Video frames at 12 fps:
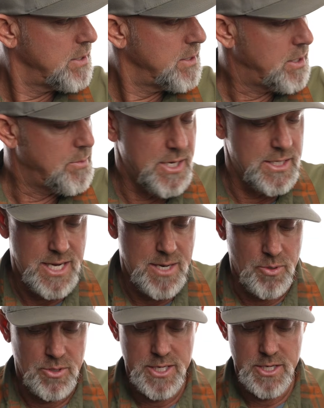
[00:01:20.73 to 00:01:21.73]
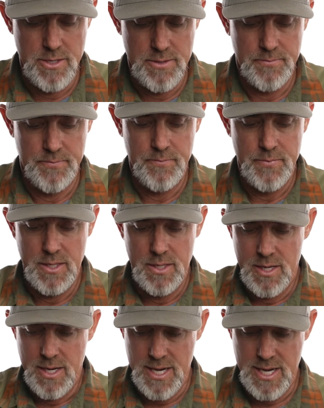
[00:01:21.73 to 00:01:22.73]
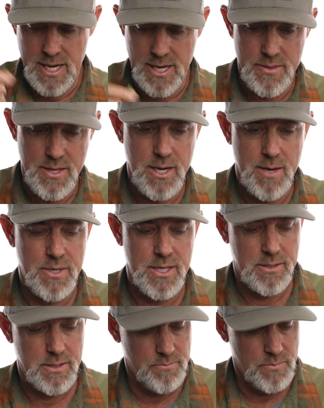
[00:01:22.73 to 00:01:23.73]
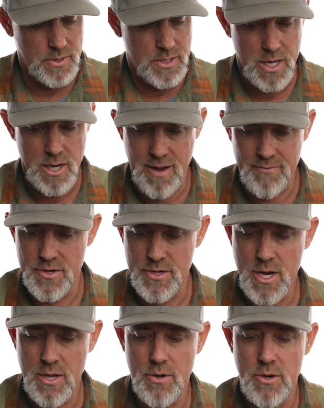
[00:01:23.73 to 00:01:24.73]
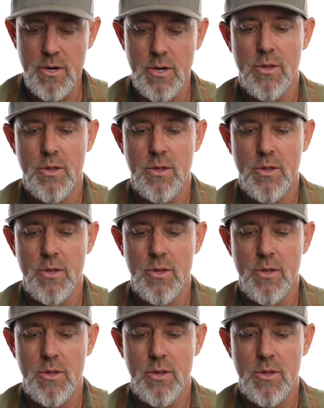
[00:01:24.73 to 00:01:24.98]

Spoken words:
could be a tapered leader. And then I'm going to cut off another